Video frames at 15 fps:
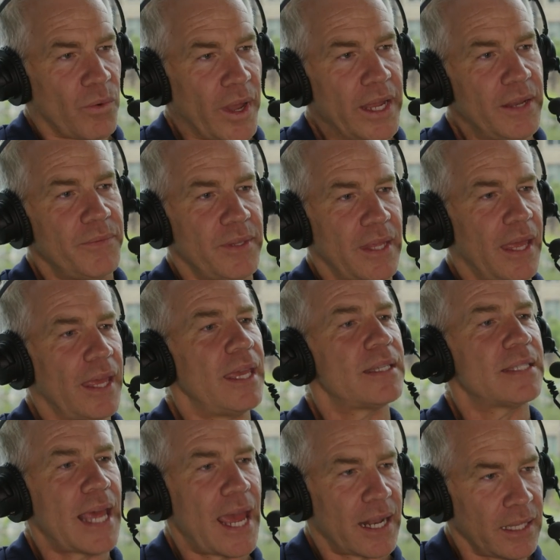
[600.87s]
Right. Yeah,
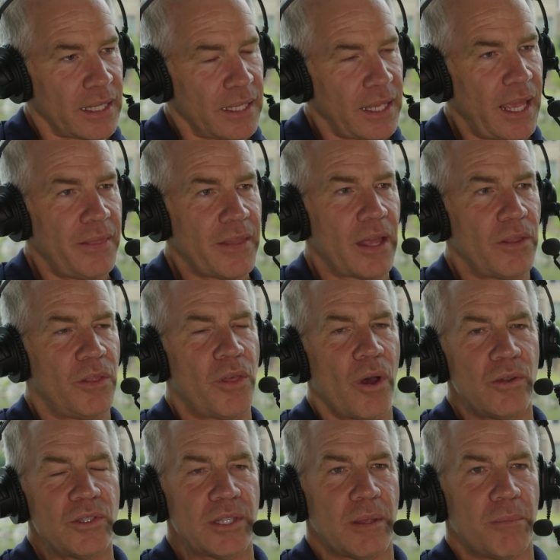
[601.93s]
exactly. And that
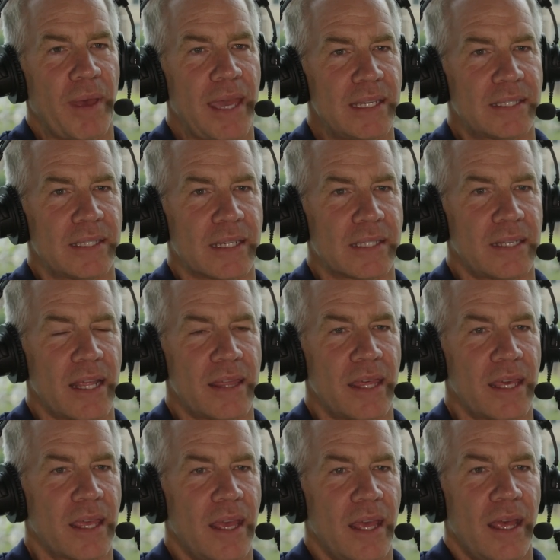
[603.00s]
those are the basics. And I
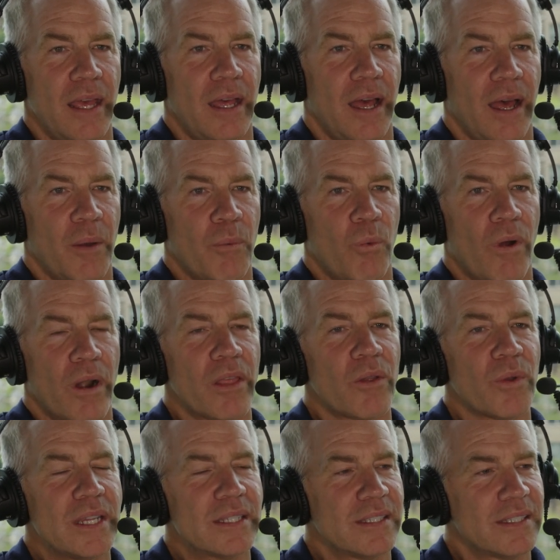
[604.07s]
think um, one of the
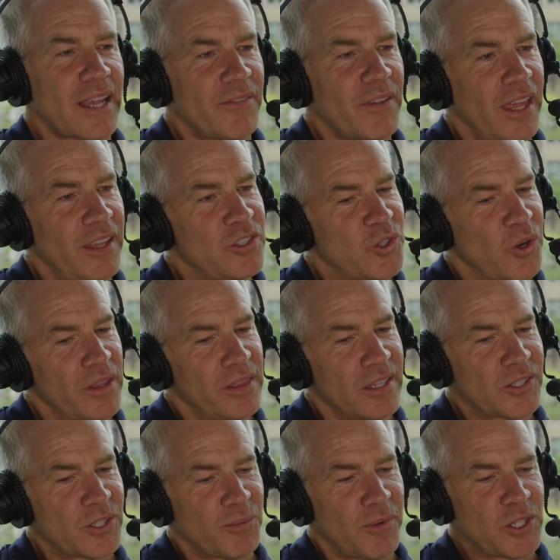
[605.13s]
reasons I've enjoyed
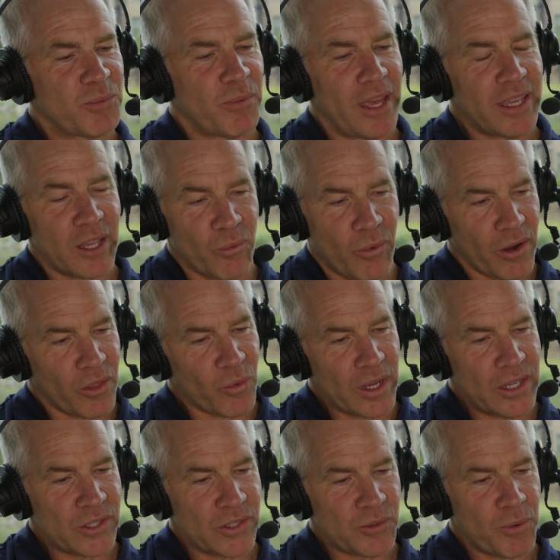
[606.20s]
this so much, Mike, and one of the
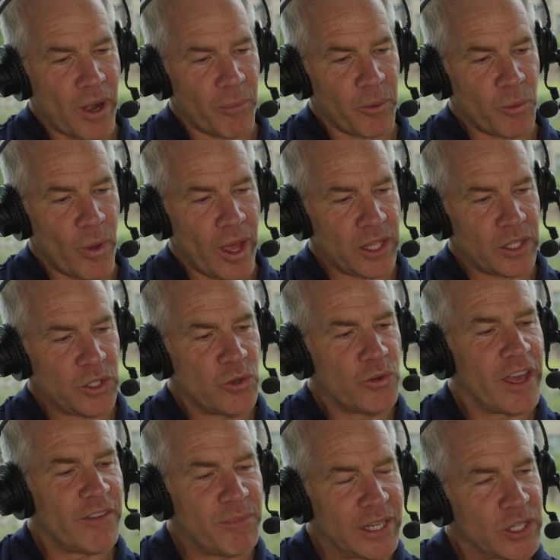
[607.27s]
reasons probably why you
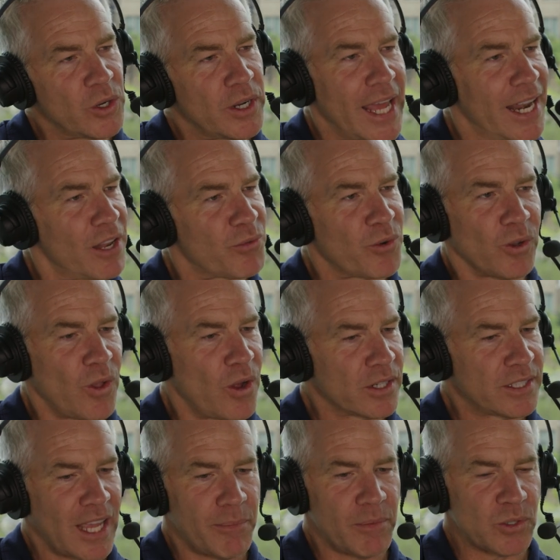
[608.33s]
have been good at it for a long
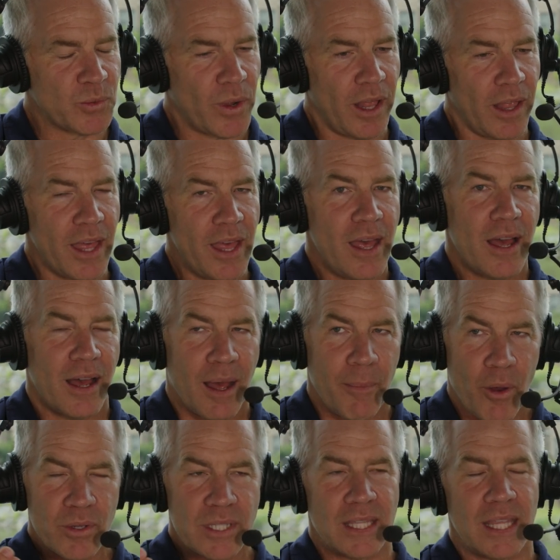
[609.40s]
time as well,
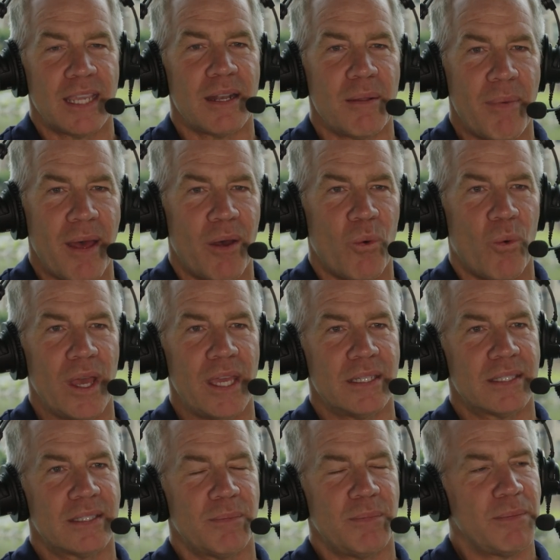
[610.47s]
I'm always thinking about
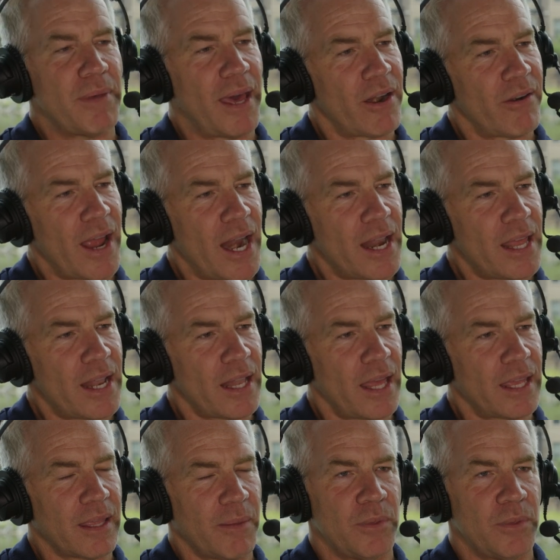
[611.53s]
ways to be better at it. Like, mm-hmm.